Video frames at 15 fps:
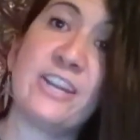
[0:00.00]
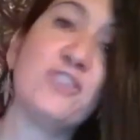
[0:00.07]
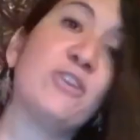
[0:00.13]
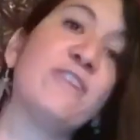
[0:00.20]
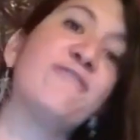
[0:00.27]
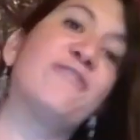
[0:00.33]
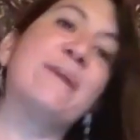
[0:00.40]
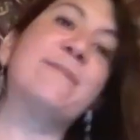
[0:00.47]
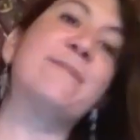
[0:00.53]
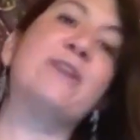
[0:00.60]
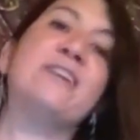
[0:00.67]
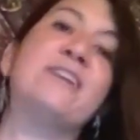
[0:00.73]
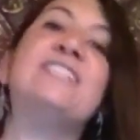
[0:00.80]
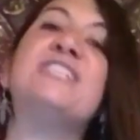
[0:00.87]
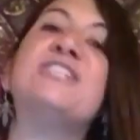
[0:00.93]
You can find me on
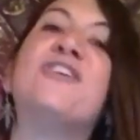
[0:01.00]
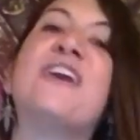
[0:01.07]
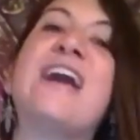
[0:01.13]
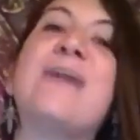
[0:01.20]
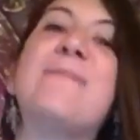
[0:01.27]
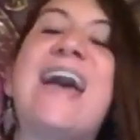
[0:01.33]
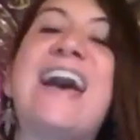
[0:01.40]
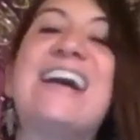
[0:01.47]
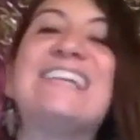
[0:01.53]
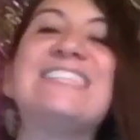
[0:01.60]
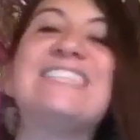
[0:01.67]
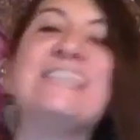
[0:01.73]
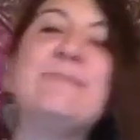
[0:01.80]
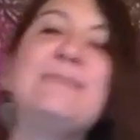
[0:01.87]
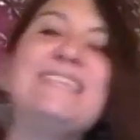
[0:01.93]
Instagram at
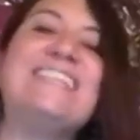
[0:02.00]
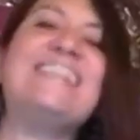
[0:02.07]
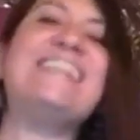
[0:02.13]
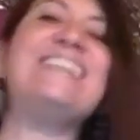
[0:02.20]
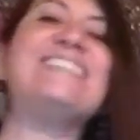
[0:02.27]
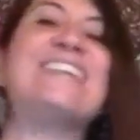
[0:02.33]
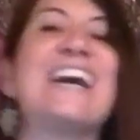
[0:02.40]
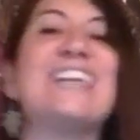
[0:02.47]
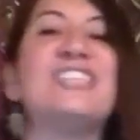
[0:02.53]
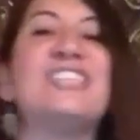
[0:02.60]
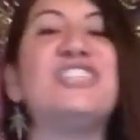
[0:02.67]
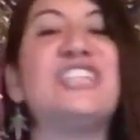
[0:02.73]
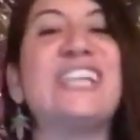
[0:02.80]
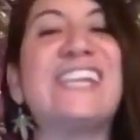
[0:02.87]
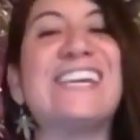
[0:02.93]

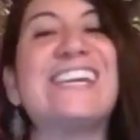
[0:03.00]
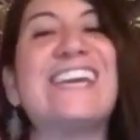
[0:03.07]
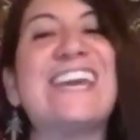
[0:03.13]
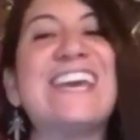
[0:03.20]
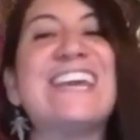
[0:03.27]
cbd.genie,